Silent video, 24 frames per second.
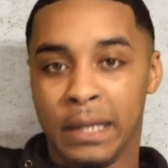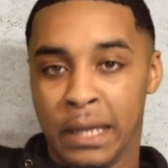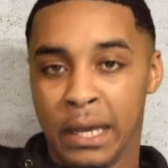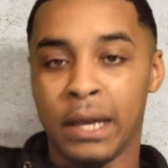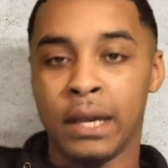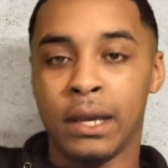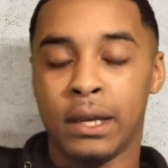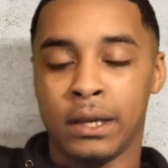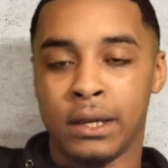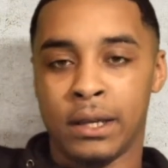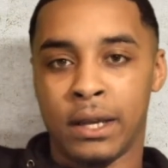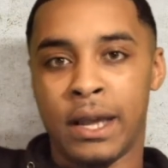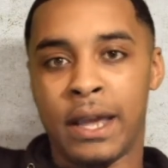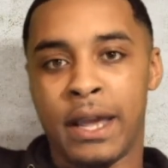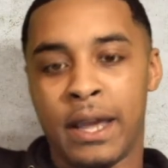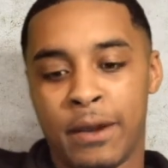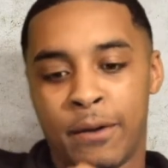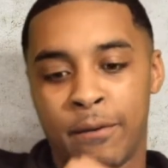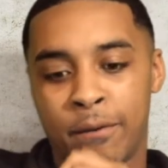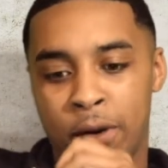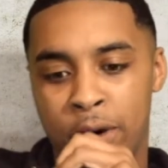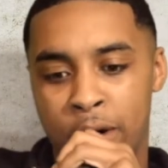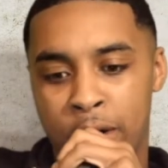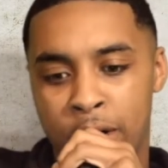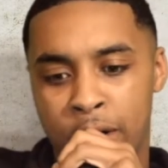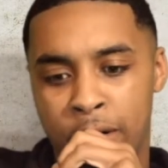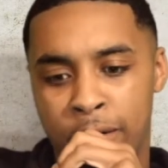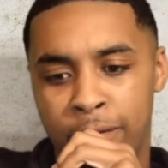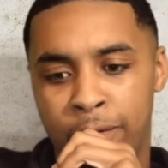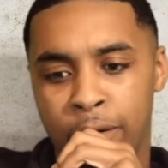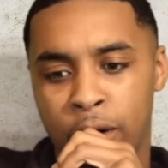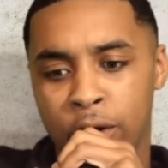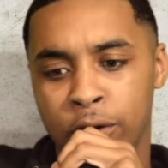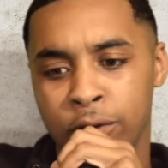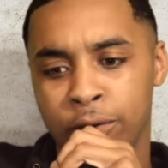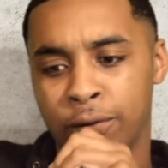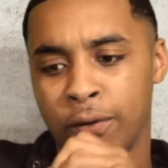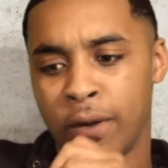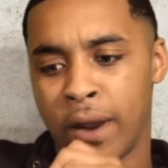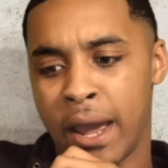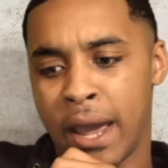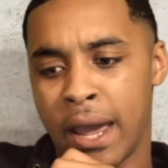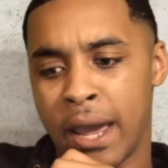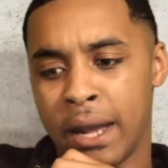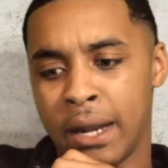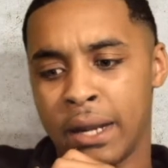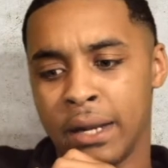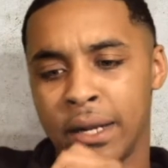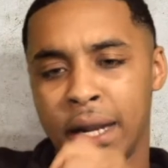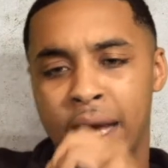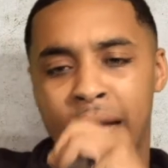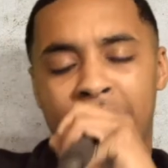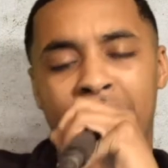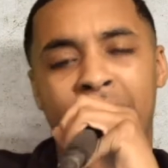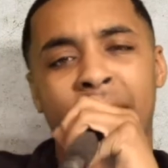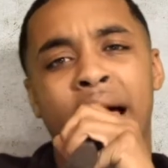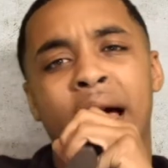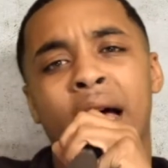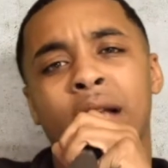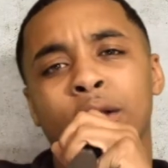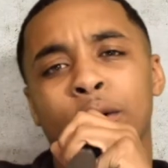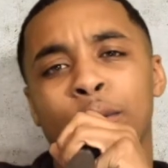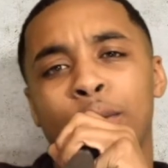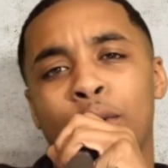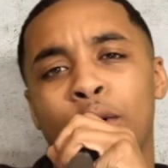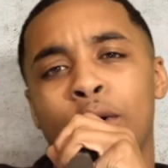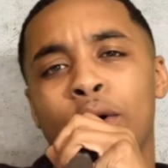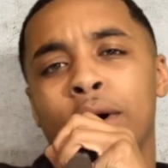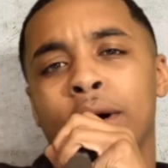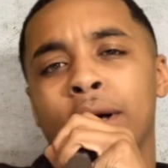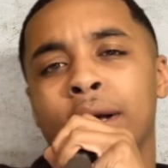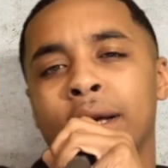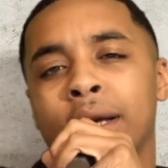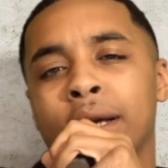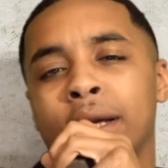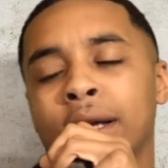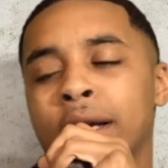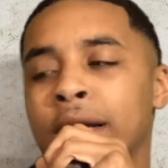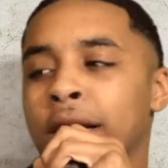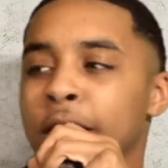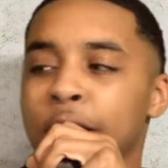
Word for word: Yeah, I had um, first Friday, and I had an after party at